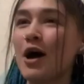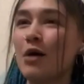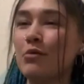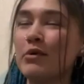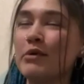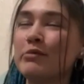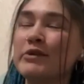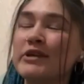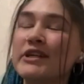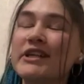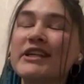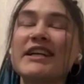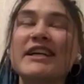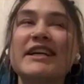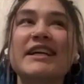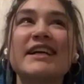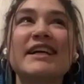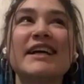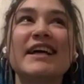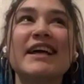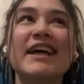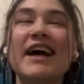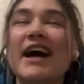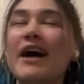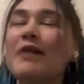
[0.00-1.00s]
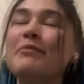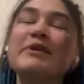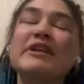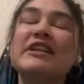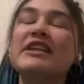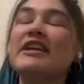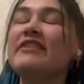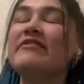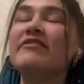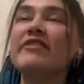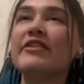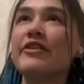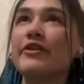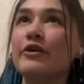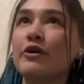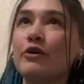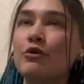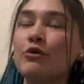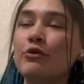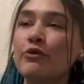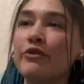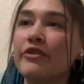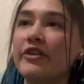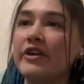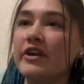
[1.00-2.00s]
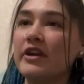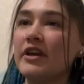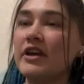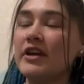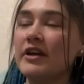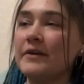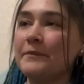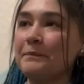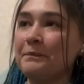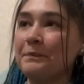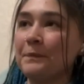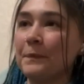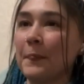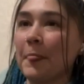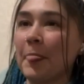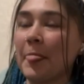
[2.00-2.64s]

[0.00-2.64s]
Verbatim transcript: however, I mean, even though the um,